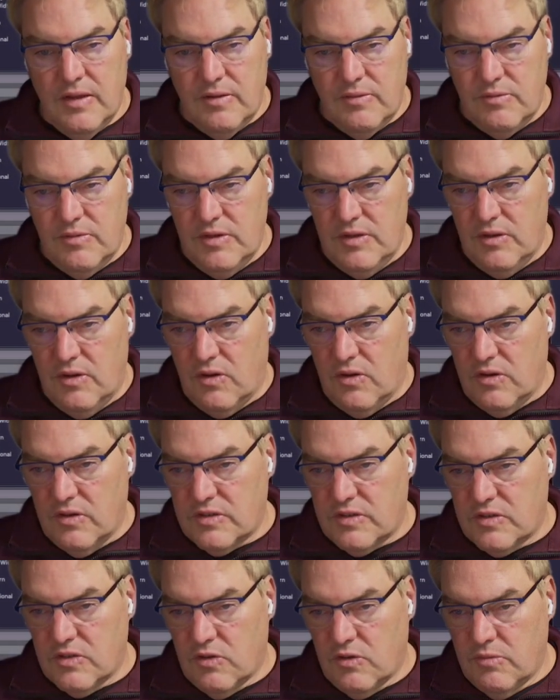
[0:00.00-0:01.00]
We'll
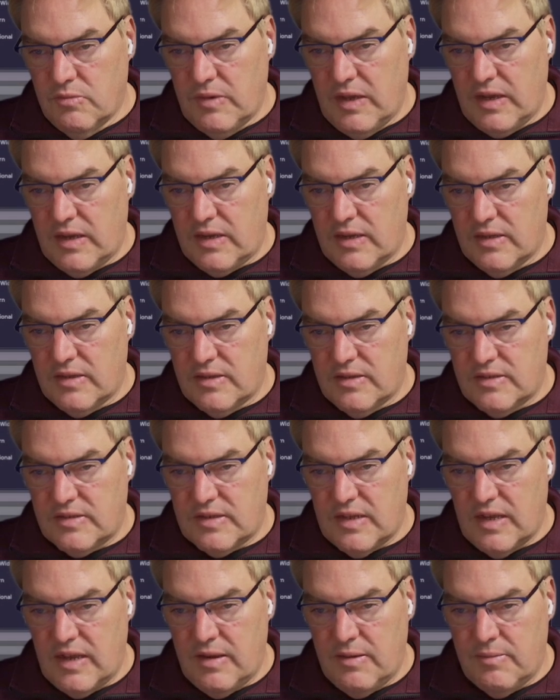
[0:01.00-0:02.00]
also make it the
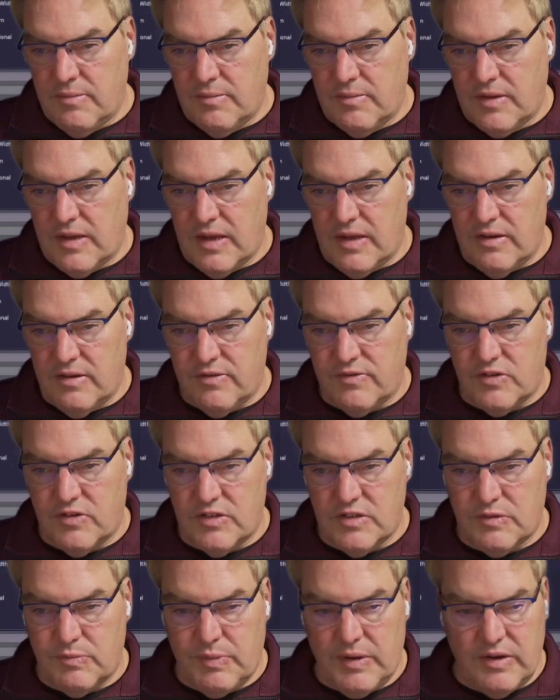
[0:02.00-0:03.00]
same kind of
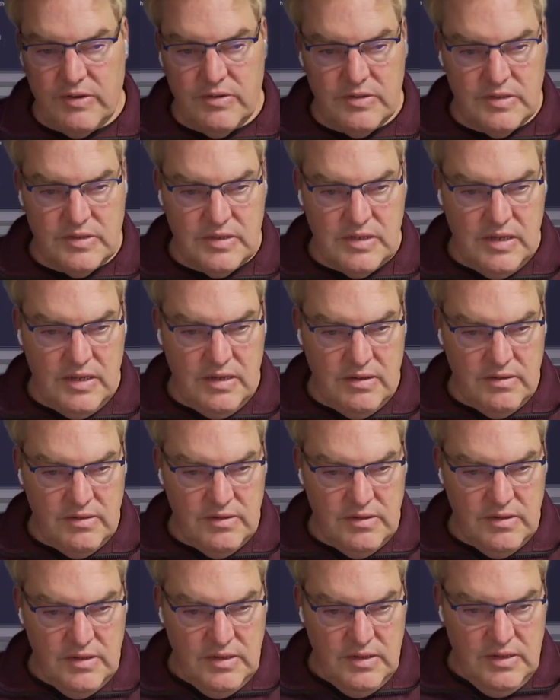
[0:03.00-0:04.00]
transparency.
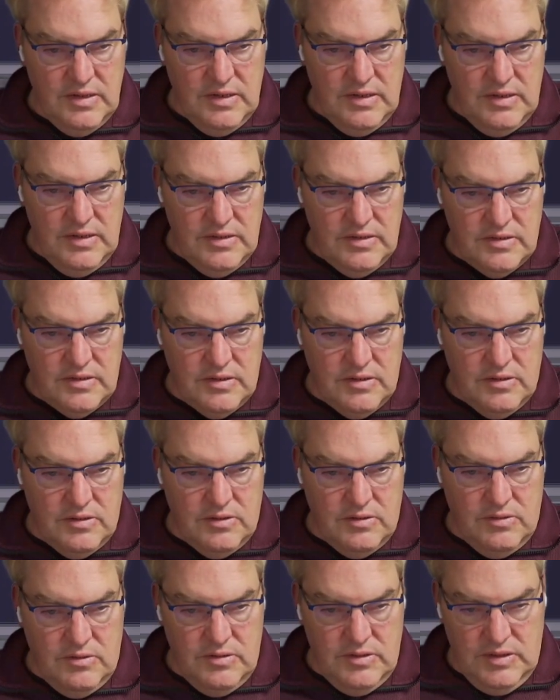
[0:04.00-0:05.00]

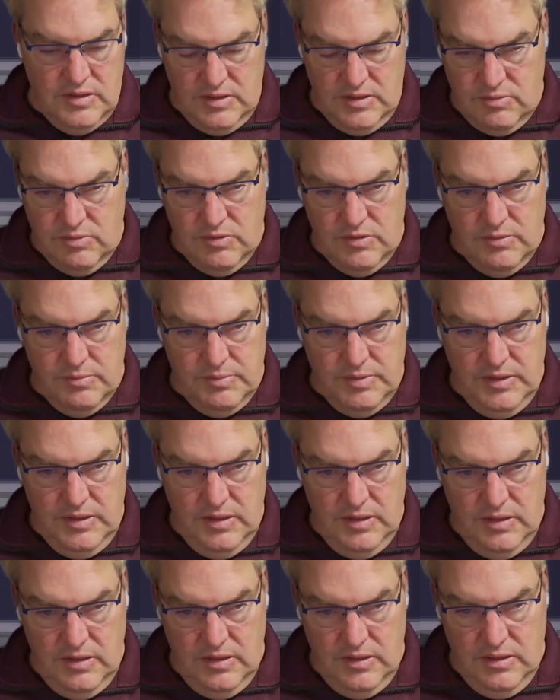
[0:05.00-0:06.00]
So it will
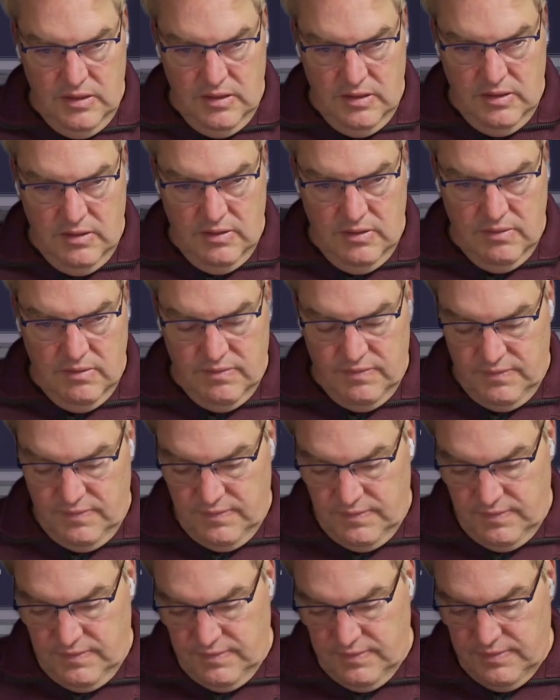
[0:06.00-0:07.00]
be
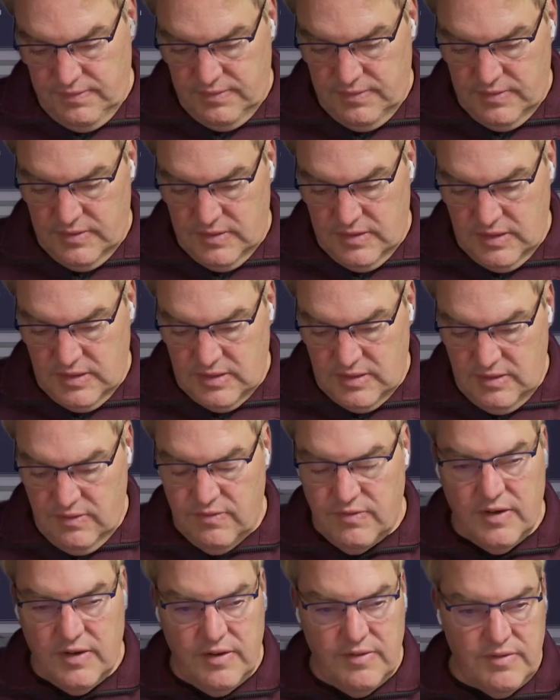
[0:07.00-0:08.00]

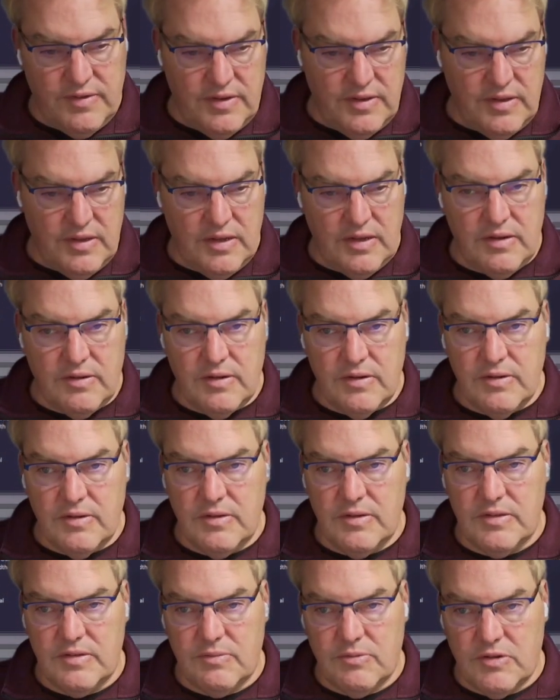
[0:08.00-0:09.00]
65, I think,
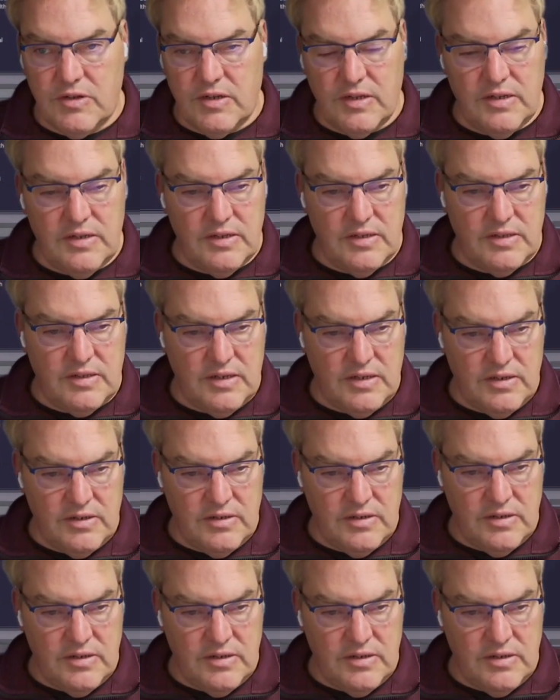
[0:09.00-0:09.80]
is what I did there.